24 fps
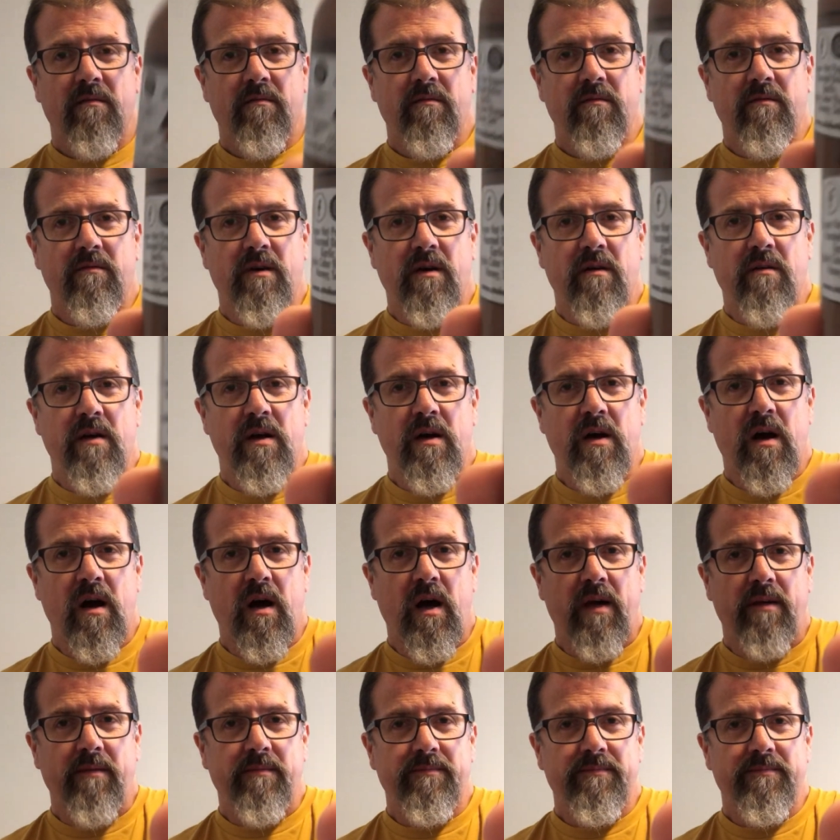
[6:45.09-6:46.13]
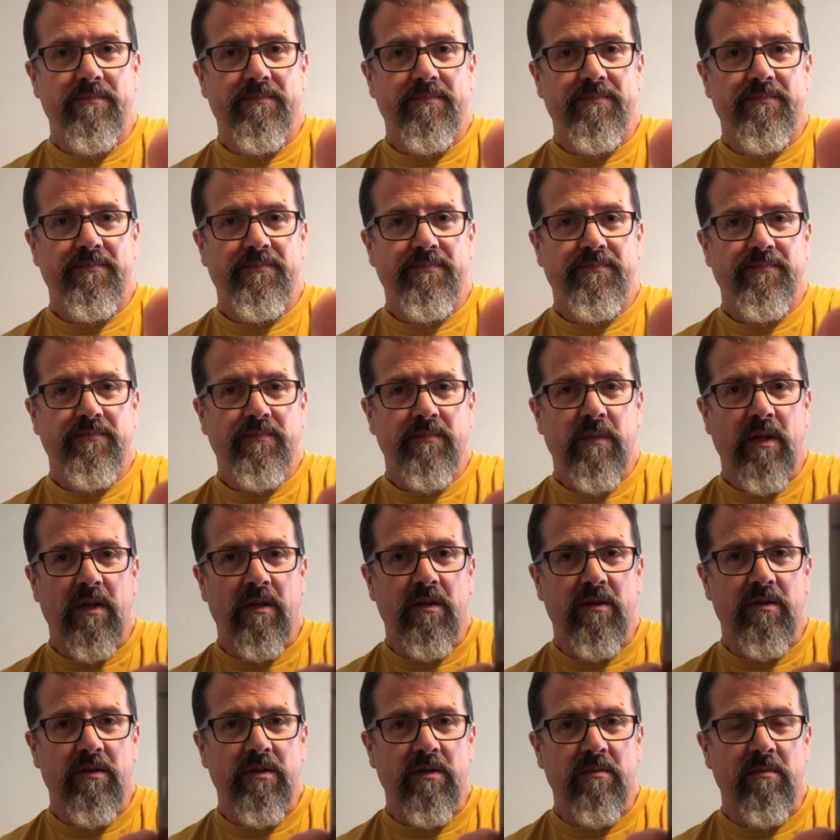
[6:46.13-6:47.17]
Very hot. And
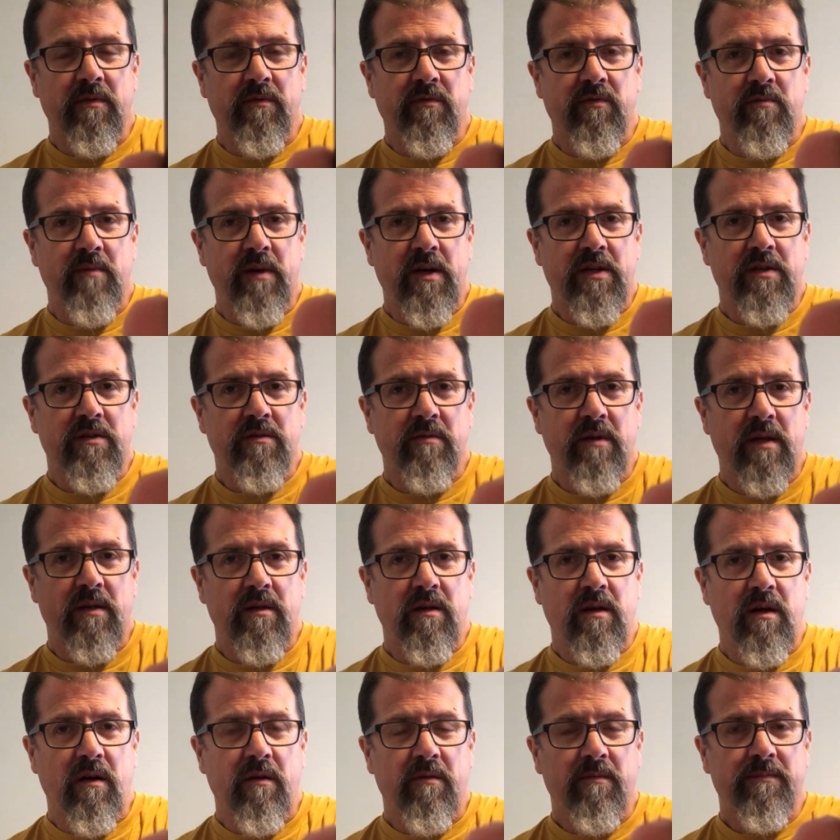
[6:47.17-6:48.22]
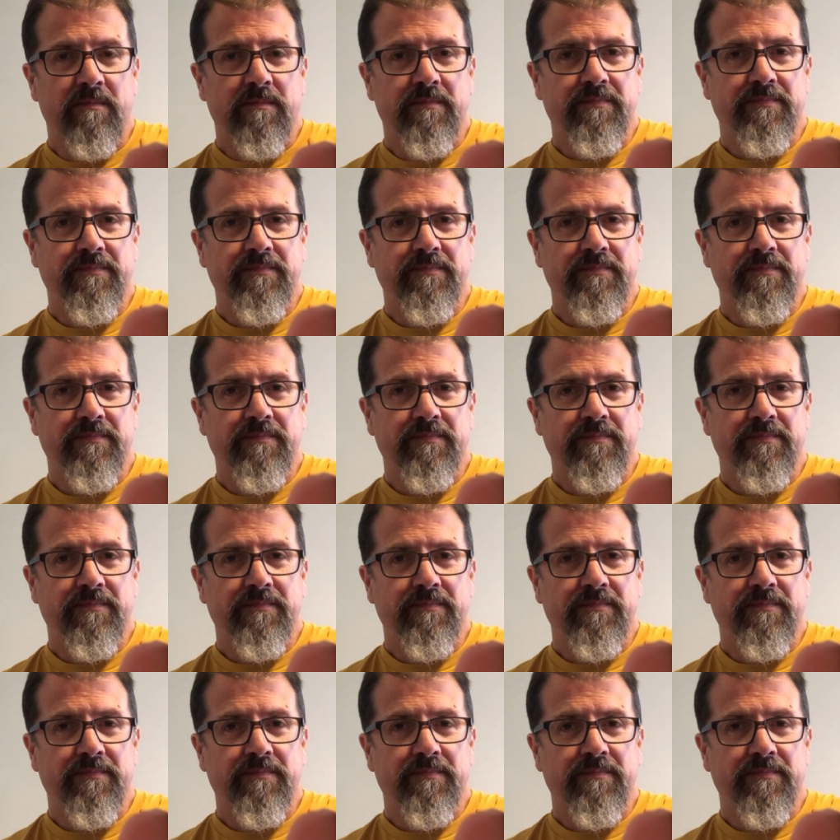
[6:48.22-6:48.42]
there's some information right there.